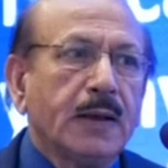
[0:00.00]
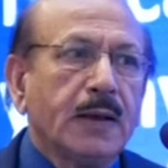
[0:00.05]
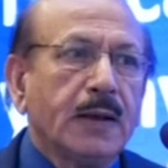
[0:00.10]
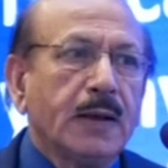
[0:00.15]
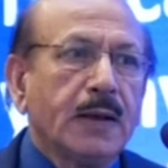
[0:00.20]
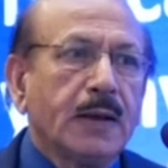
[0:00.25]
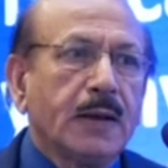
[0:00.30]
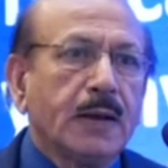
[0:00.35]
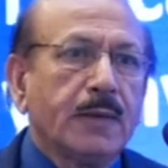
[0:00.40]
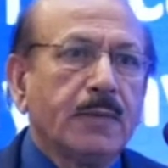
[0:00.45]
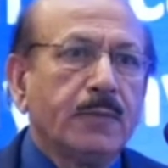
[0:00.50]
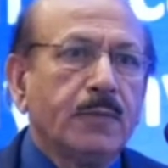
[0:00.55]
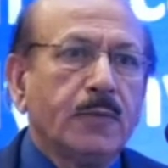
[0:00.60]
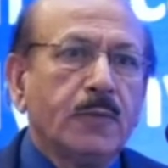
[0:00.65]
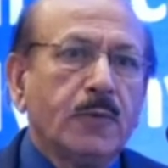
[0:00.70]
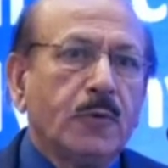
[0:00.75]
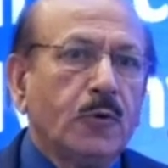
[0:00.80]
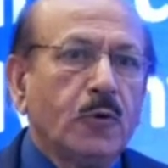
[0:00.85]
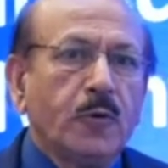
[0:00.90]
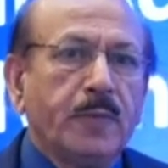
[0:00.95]

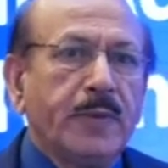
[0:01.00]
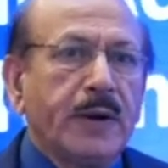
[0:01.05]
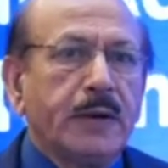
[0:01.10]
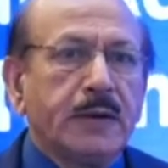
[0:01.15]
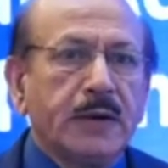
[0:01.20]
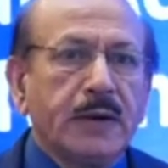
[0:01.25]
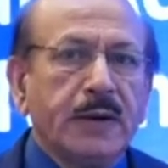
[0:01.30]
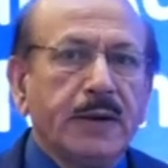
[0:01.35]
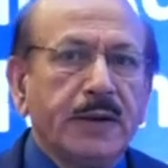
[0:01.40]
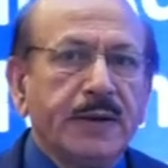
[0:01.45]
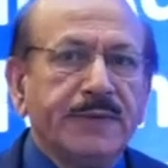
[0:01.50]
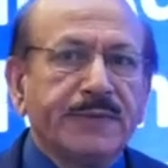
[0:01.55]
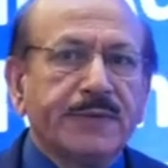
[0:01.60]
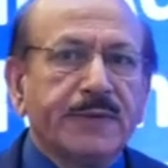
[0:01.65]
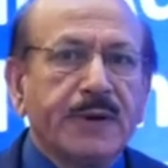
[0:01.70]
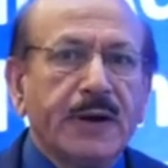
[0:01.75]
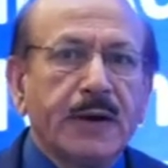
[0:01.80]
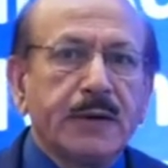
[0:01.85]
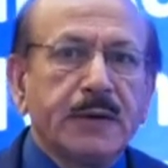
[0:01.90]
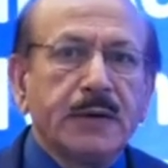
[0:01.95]
No matter his
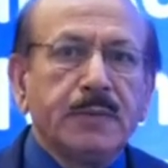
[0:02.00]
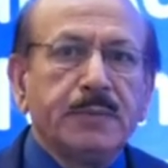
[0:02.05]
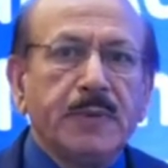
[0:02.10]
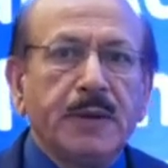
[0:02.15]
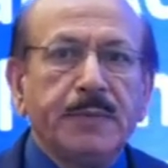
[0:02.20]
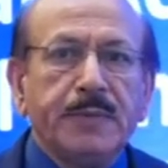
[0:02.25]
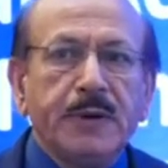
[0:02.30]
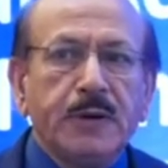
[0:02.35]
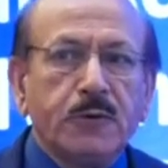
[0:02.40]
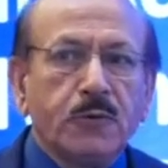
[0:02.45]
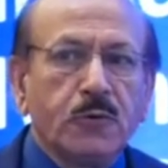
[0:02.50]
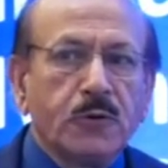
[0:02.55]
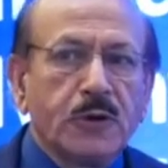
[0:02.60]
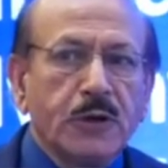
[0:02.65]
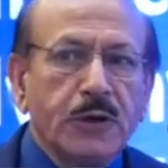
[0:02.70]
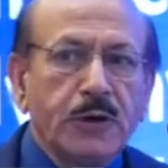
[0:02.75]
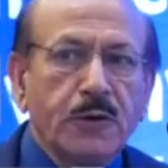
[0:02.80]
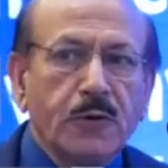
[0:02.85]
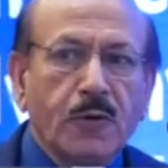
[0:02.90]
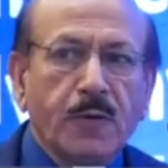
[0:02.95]
creatinine may be
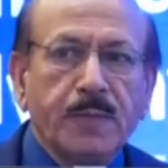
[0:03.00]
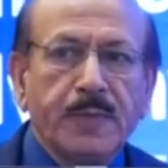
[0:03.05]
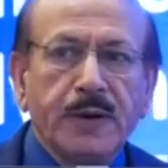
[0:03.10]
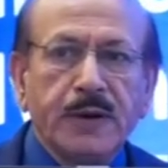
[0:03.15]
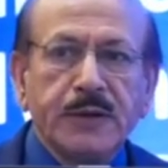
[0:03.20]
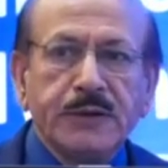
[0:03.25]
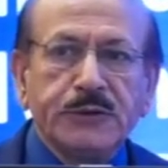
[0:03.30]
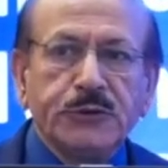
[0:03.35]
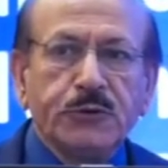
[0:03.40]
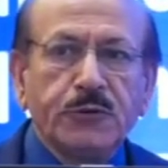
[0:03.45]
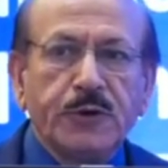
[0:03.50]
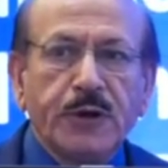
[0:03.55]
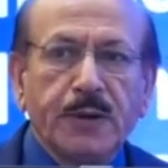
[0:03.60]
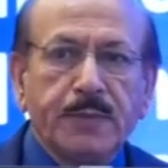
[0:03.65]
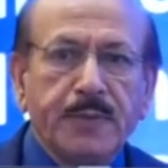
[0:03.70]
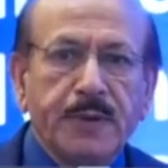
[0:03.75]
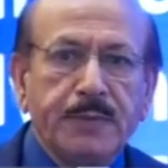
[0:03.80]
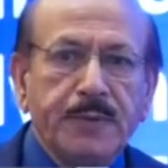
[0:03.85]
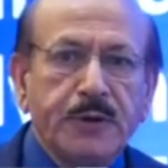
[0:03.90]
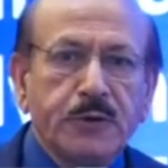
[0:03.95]
totally normal, his urea
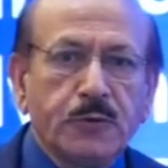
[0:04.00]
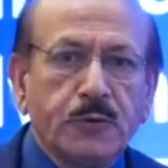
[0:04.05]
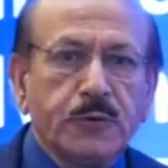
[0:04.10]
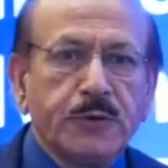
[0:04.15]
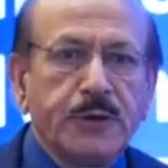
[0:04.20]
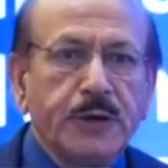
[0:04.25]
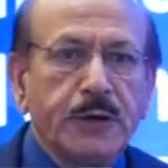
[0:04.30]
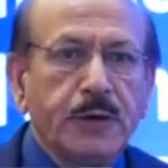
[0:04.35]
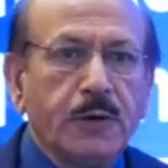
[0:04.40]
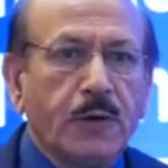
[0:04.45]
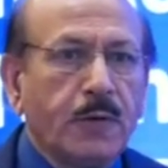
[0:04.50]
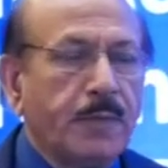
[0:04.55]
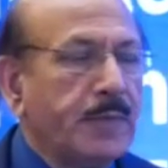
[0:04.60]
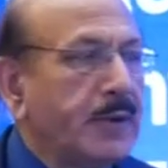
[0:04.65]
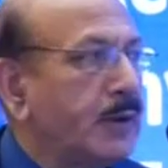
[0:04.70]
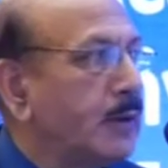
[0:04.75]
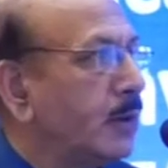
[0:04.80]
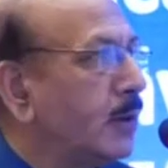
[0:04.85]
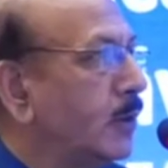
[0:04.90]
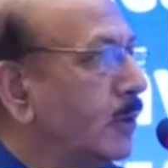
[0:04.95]
may be totally
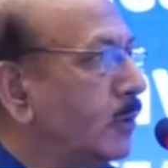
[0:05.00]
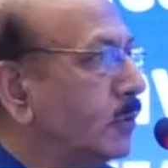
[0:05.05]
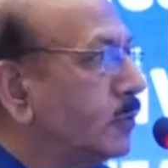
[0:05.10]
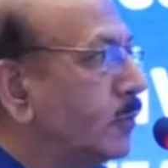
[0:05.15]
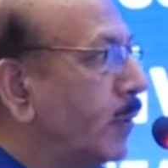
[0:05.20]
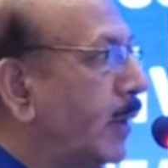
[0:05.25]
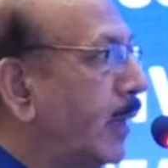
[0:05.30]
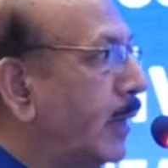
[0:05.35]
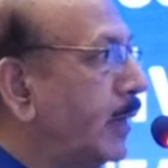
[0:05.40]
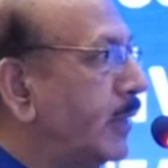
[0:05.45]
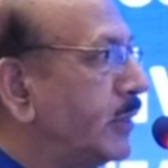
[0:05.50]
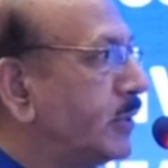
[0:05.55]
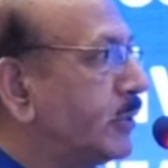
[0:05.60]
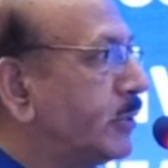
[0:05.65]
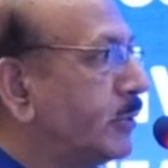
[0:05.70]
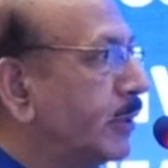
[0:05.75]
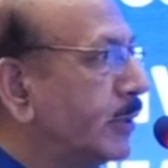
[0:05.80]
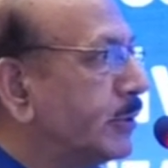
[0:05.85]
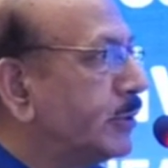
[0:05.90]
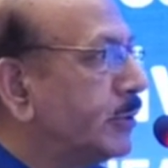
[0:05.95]
normal. So any
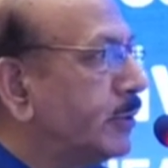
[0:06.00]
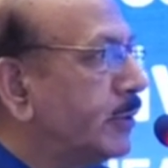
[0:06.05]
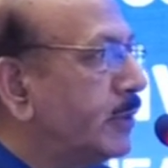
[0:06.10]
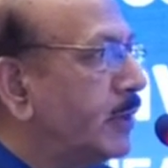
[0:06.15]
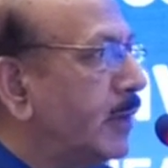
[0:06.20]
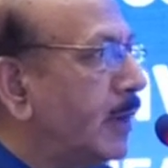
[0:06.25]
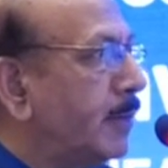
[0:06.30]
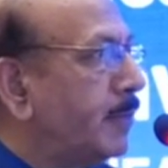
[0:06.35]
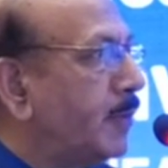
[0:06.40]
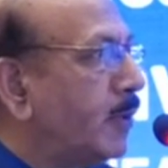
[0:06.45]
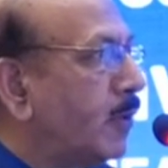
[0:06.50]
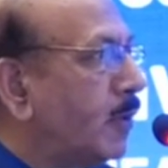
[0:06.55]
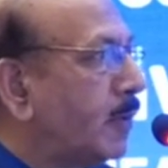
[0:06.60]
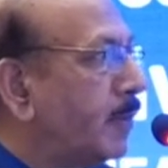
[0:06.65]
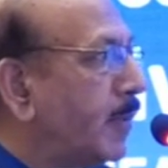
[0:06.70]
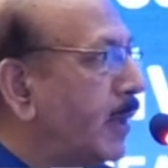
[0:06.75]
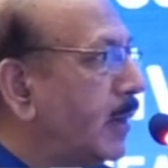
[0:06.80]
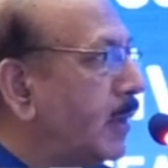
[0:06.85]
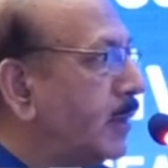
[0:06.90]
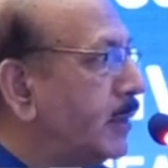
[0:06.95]
structural
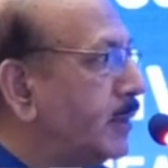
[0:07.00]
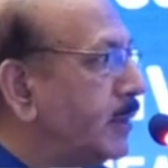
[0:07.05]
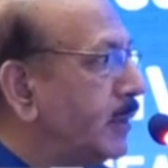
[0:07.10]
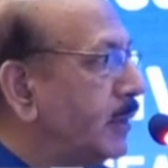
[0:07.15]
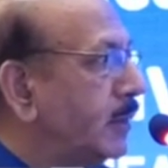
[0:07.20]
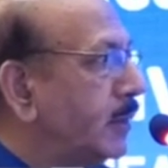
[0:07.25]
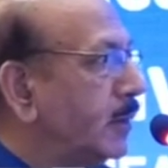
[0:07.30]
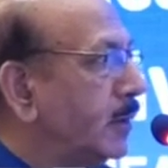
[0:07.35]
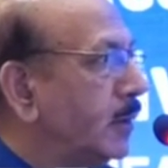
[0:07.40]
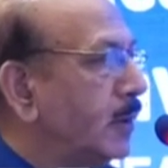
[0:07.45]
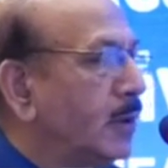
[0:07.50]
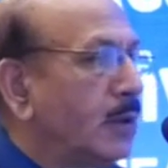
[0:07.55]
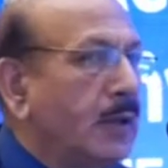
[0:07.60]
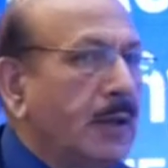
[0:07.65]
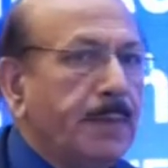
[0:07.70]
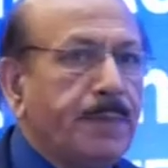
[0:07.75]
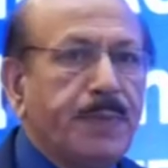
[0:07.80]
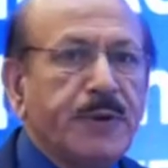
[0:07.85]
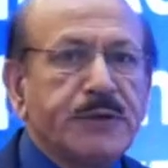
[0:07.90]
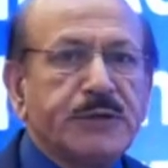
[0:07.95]
abnormality,
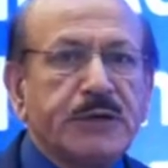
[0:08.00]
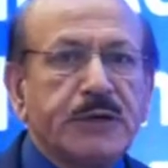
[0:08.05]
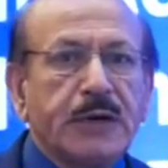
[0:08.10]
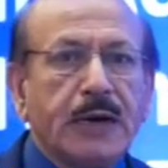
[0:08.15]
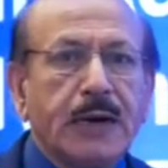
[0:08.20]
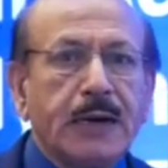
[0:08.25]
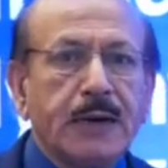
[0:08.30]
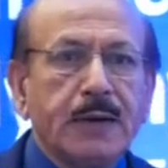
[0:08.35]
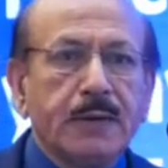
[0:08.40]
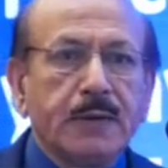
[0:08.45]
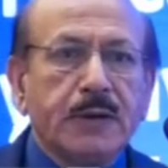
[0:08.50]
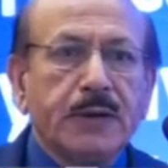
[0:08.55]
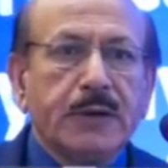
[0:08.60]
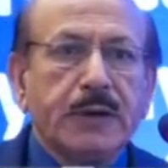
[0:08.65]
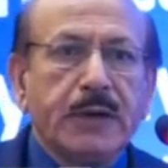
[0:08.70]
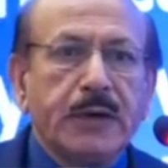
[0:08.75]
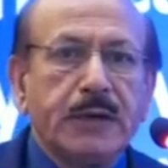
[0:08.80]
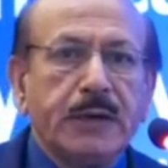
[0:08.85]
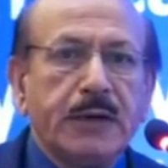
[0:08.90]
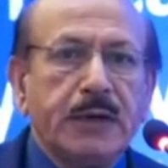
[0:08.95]
a patient had a
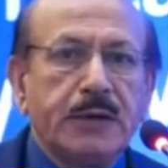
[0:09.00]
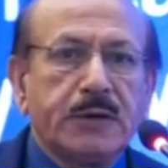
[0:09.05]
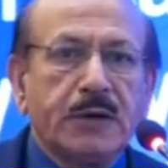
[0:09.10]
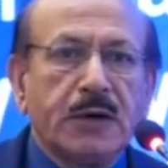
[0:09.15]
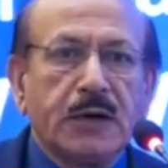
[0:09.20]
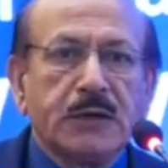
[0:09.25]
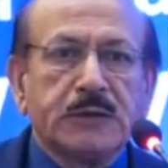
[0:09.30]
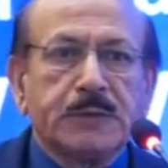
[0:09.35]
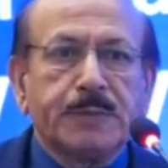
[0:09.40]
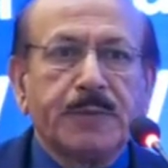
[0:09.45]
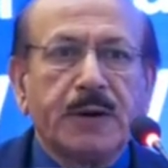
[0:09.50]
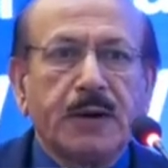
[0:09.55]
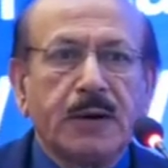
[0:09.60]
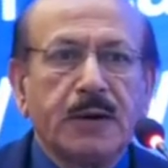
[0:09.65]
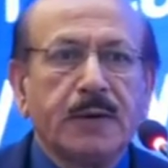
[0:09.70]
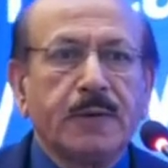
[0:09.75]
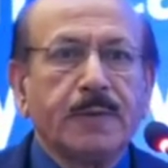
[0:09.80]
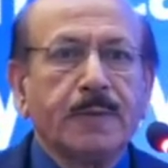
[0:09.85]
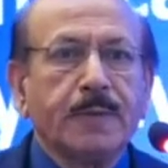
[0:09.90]
kidney transplant,